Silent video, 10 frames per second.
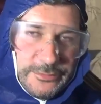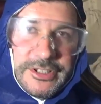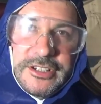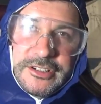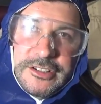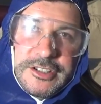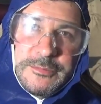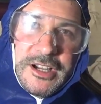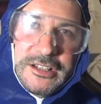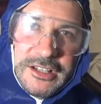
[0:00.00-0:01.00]
the window because
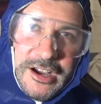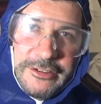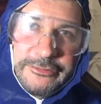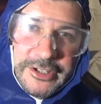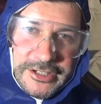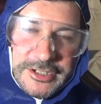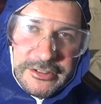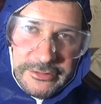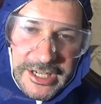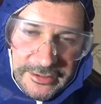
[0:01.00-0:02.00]
my life is
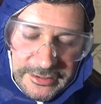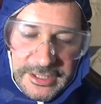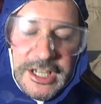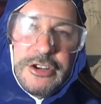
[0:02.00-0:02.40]
threatened.